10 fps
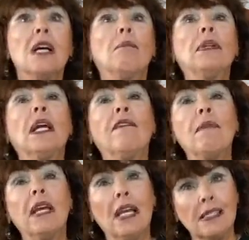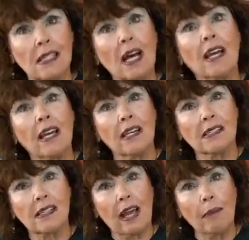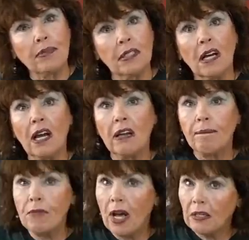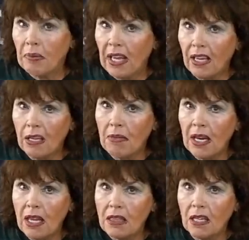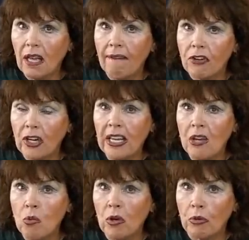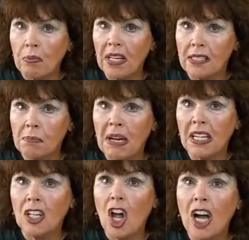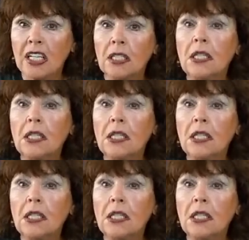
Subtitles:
Believe me, he's lucky he escaped. I am not paying him anything ever, and he will replace my clock.